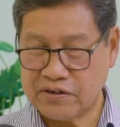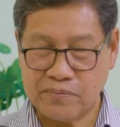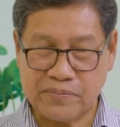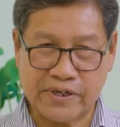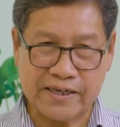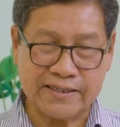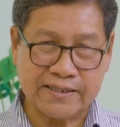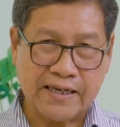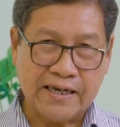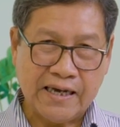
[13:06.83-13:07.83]
You know,
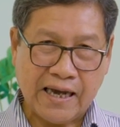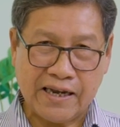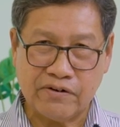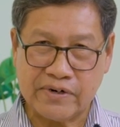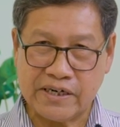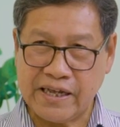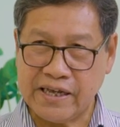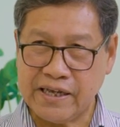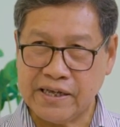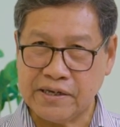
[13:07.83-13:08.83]
because end of the
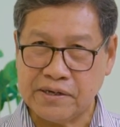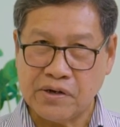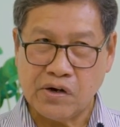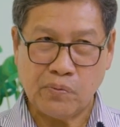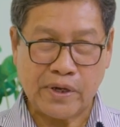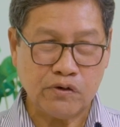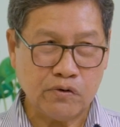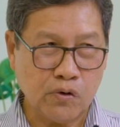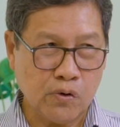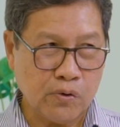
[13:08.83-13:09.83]
day, when
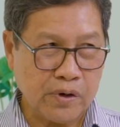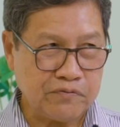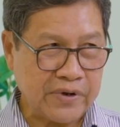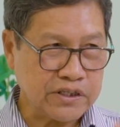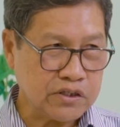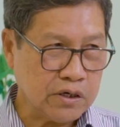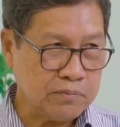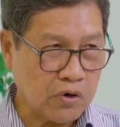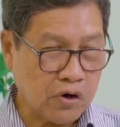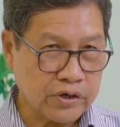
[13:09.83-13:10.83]
you go and venture
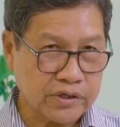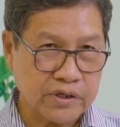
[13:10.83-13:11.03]
abroad,